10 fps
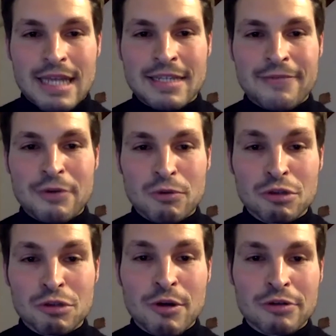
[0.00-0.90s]
Ferruccio De
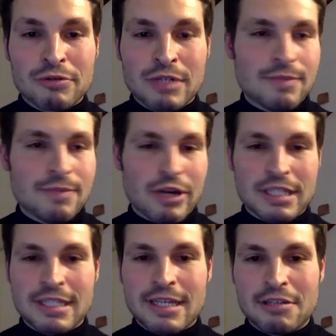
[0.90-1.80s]
Bortoli,
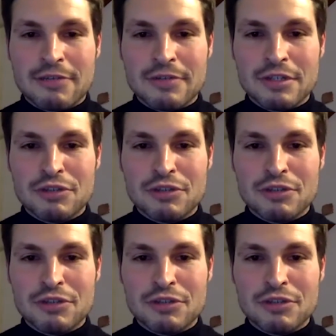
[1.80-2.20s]
president of the Shoah